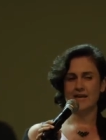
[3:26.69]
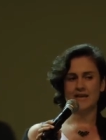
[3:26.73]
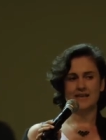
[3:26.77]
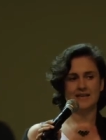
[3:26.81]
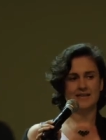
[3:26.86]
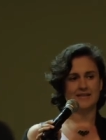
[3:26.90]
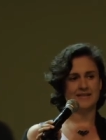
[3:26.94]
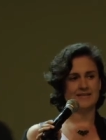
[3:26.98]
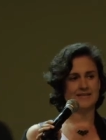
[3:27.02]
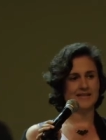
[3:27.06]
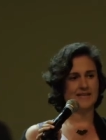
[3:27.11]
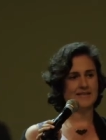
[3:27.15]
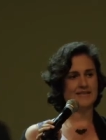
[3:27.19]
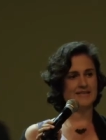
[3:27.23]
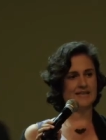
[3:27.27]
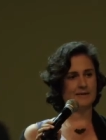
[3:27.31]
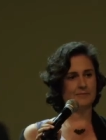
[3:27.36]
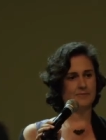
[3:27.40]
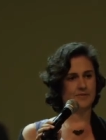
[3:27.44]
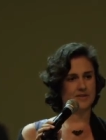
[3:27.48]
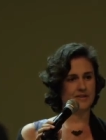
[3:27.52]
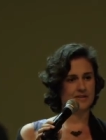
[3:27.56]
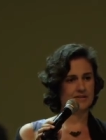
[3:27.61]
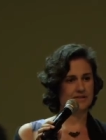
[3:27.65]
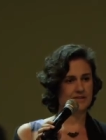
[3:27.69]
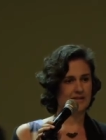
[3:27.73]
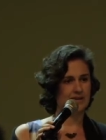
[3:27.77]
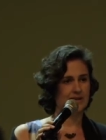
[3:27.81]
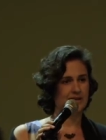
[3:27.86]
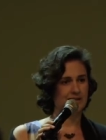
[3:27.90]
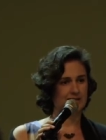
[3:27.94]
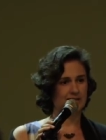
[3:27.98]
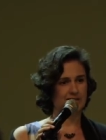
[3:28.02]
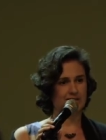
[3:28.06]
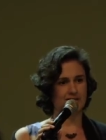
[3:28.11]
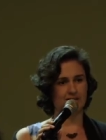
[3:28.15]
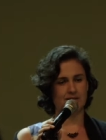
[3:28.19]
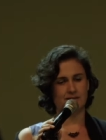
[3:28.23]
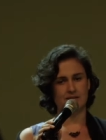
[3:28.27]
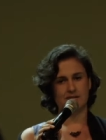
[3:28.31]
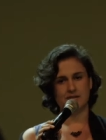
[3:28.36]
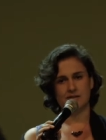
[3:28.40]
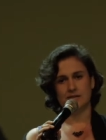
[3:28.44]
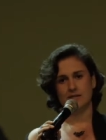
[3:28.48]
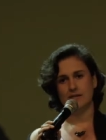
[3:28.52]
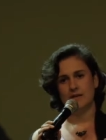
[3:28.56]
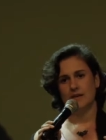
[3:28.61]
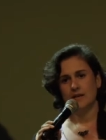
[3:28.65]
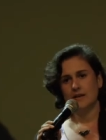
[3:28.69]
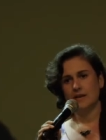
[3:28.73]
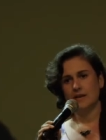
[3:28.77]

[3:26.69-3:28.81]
he sets up this theatre.